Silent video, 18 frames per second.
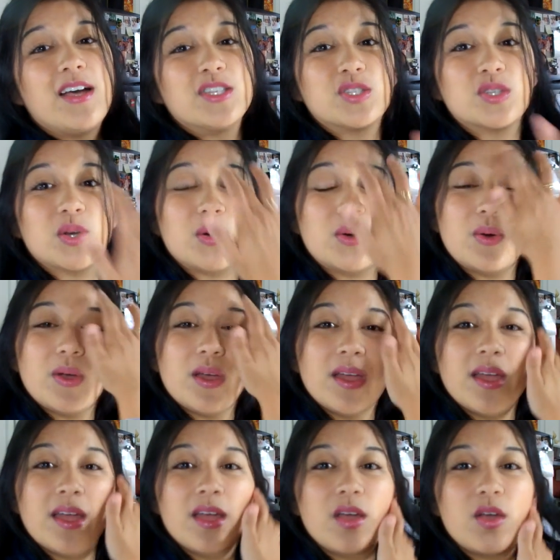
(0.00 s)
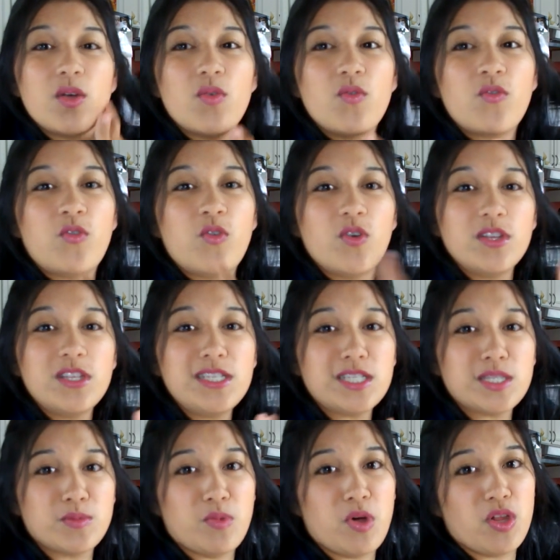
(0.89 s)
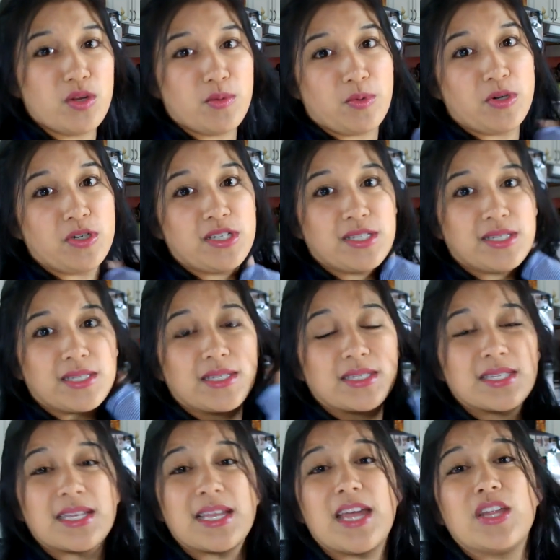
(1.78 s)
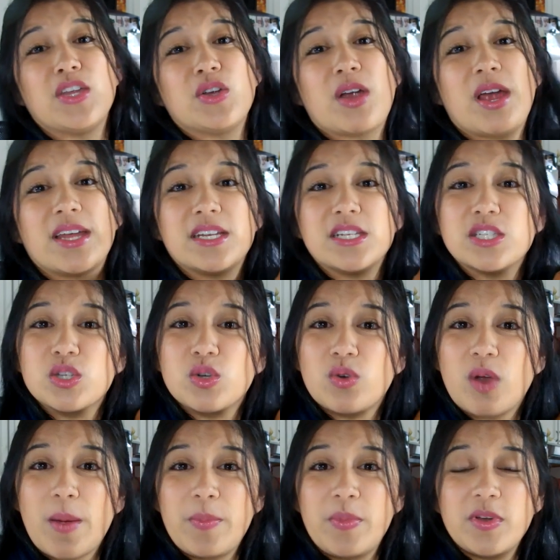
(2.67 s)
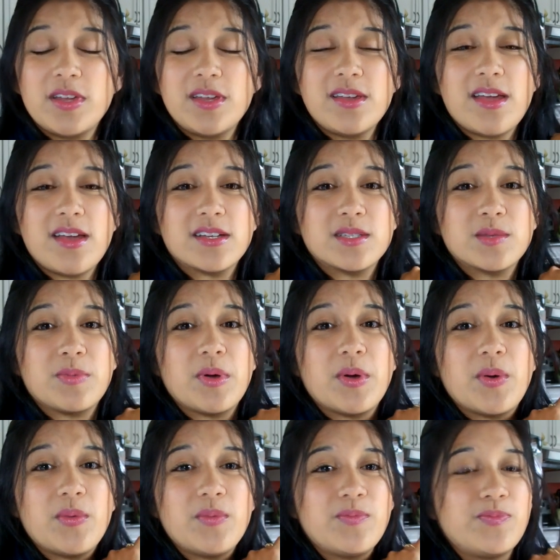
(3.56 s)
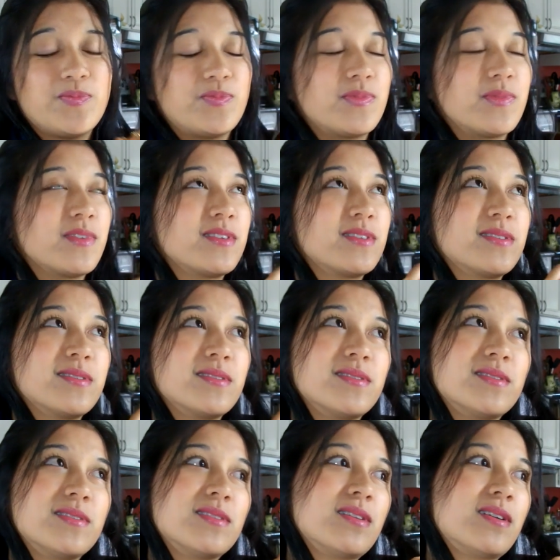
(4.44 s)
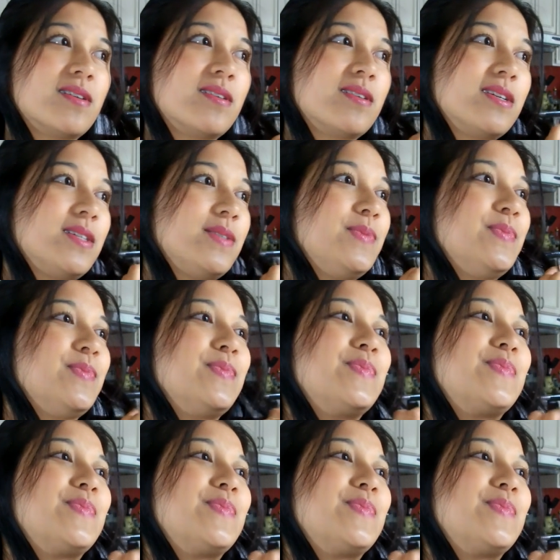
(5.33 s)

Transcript: So for these smaller purchases, again, you're at a Scrapbooking Expo. Sorry.